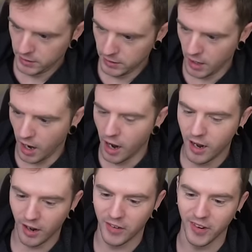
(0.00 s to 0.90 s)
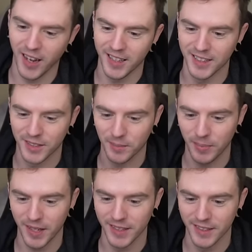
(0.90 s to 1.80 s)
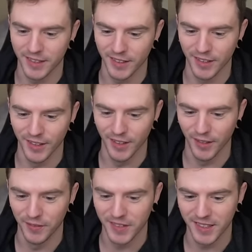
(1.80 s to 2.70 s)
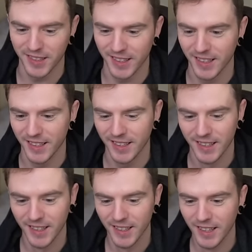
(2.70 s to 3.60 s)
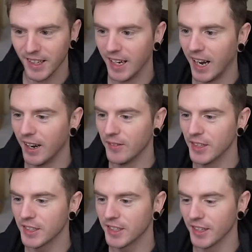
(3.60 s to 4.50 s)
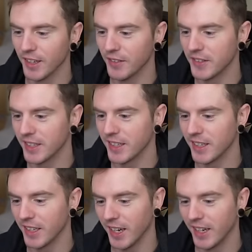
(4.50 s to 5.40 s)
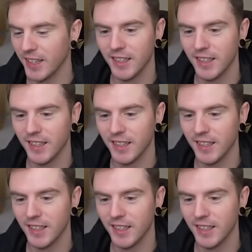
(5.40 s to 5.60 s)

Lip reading: Oh, nine of spades. You love to see it. How much do you love to see that?